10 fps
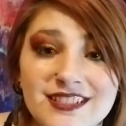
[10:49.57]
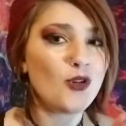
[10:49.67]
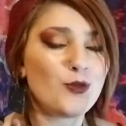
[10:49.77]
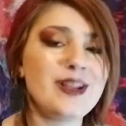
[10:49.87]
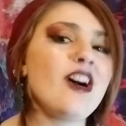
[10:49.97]

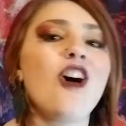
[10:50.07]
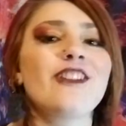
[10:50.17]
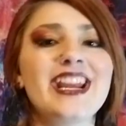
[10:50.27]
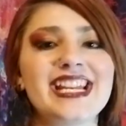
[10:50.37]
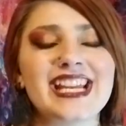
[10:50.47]
We
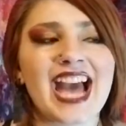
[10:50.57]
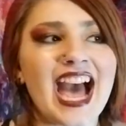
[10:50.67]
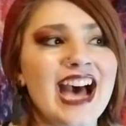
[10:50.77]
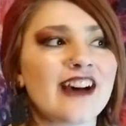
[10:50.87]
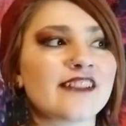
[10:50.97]
already
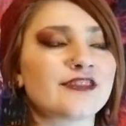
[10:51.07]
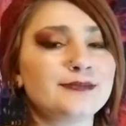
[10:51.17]
have